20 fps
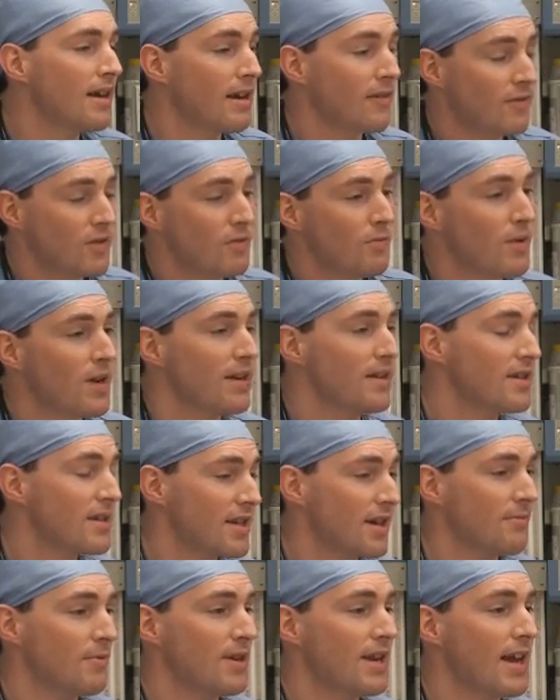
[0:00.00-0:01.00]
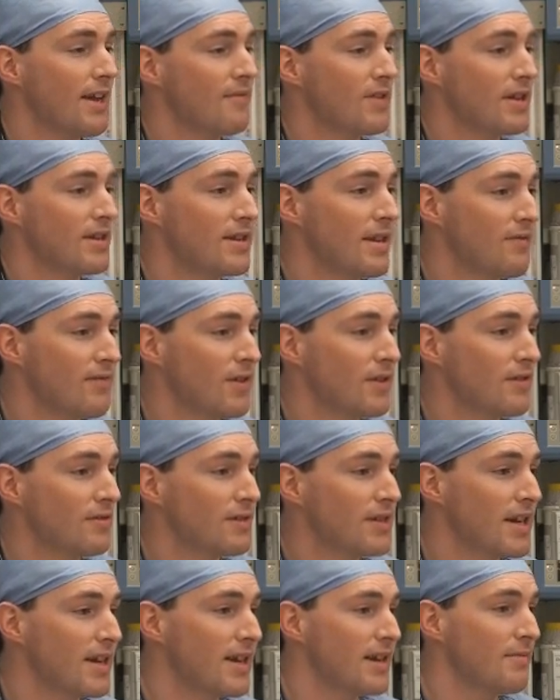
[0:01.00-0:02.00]
If you witness someone having
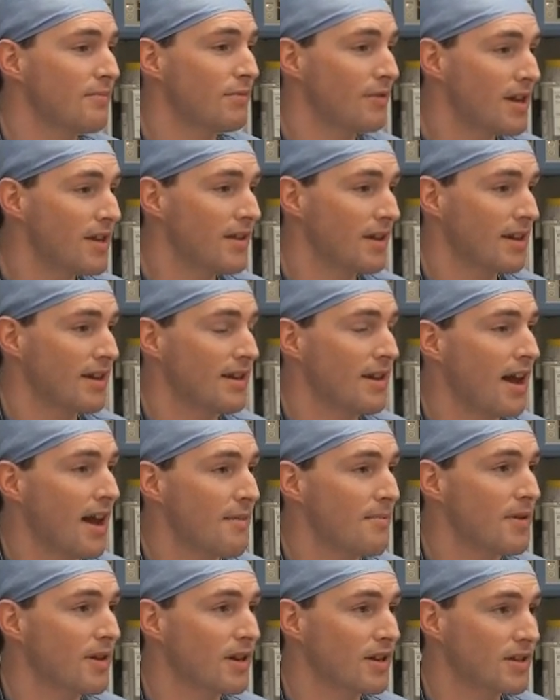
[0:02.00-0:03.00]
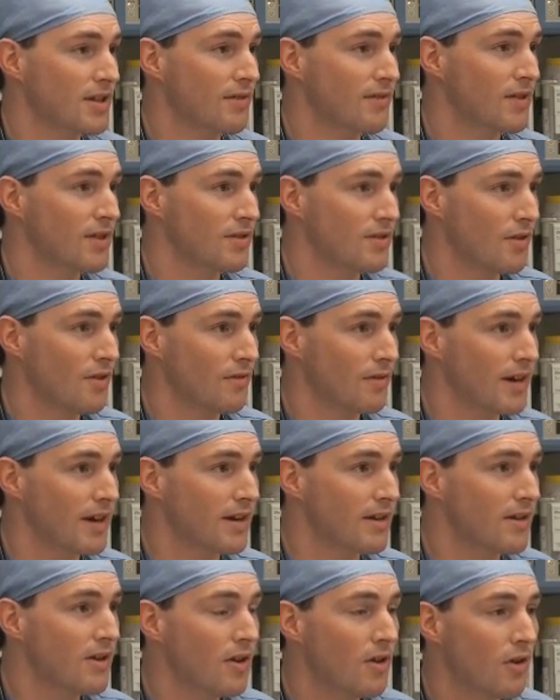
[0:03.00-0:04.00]
difficulty breathing at night because of
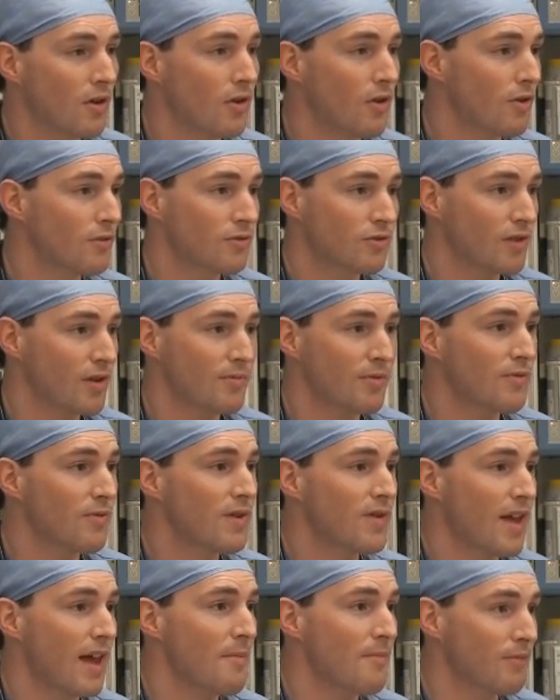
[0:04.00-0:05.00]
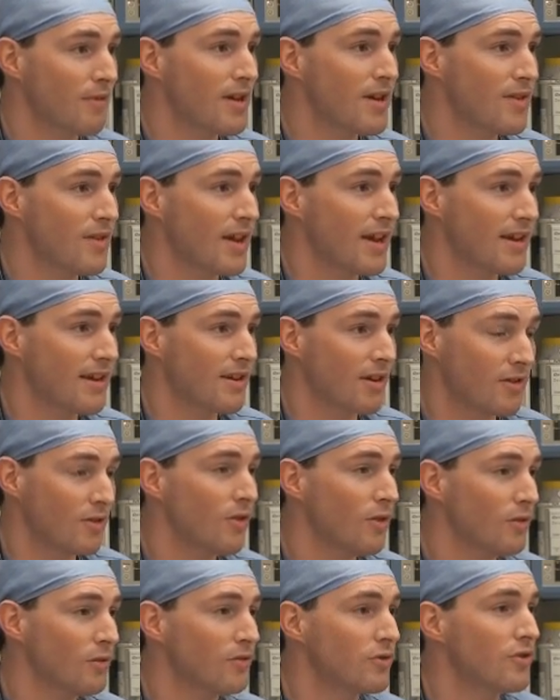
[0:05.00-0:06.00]
snoring or trouble with their breathing at
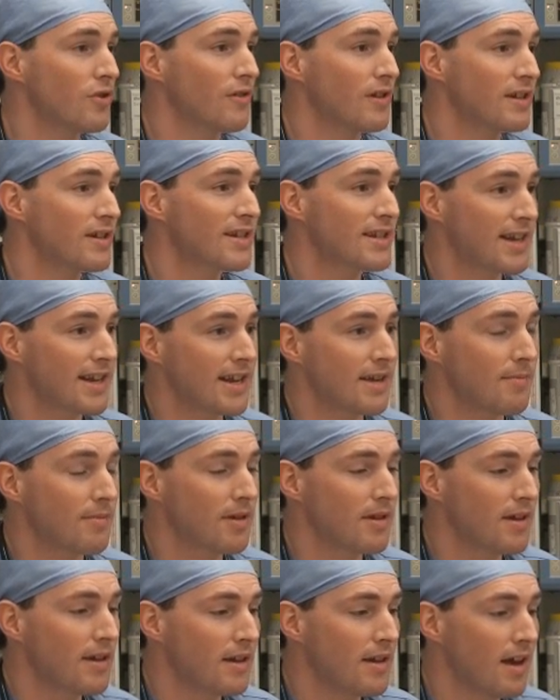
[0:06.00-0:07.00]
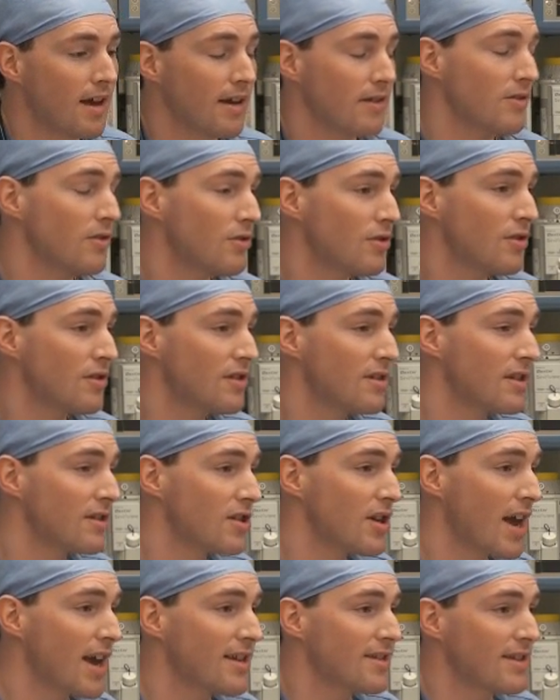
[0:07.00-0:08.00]
all during sleep, uh, you should
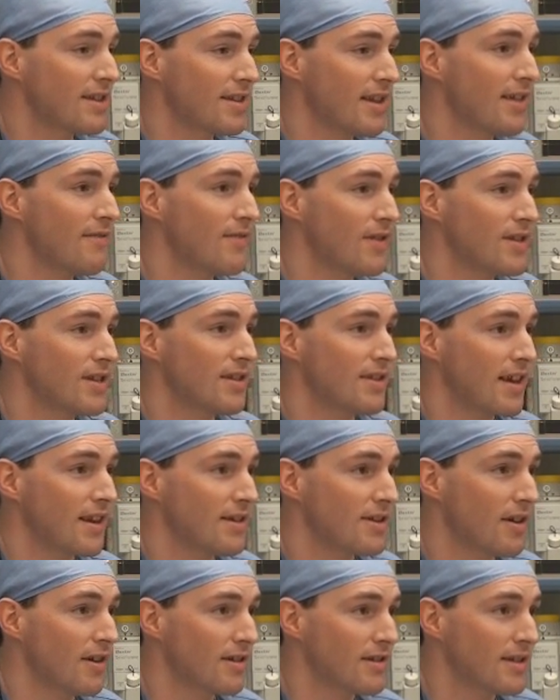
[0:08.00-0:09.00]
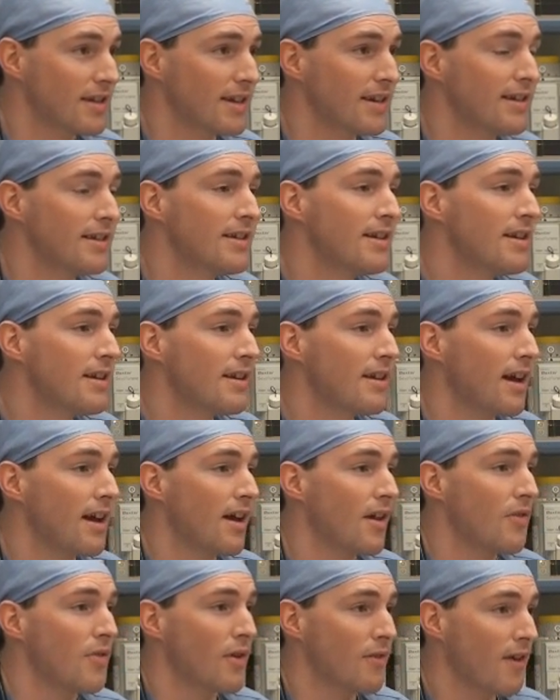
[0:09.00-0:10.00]
suggest that they visit their doctor.
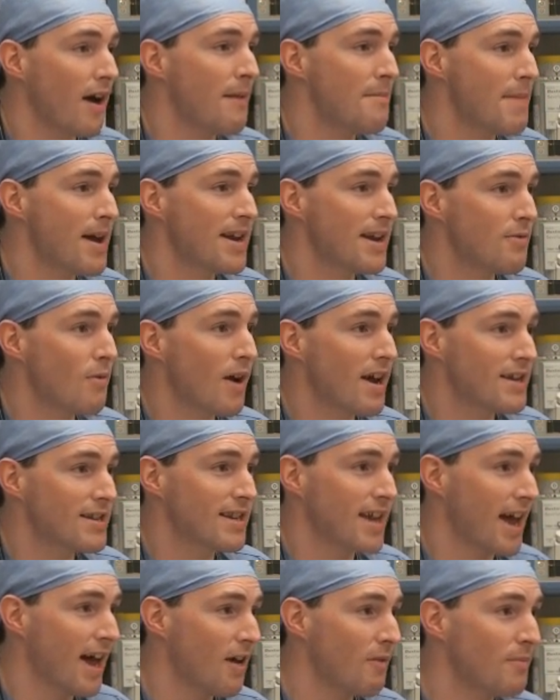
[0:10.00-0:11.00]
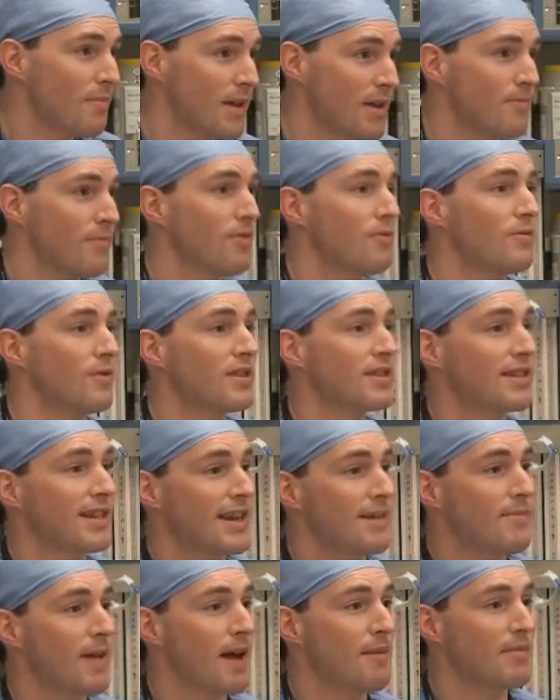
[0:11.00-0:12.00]
Uh, there are many ways to help people with
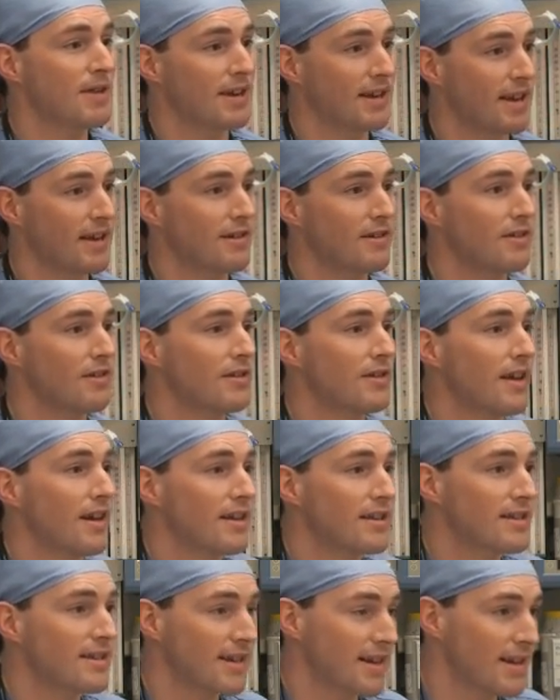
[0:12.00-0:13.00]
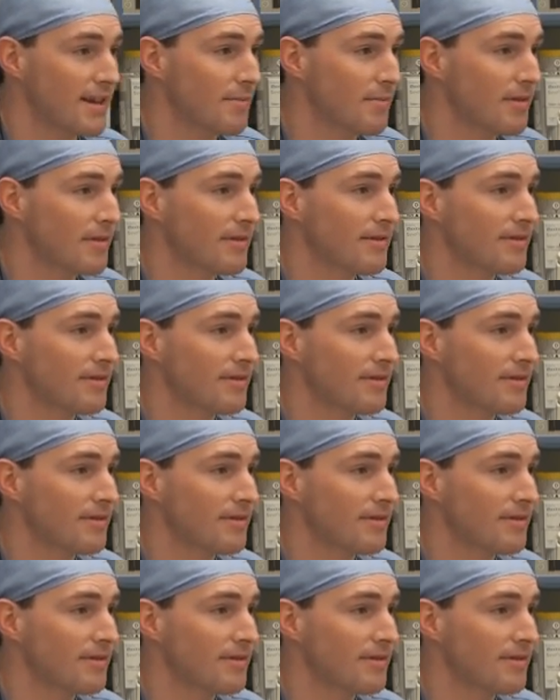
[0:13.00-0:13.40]
sleep apnea get a good night's sleep.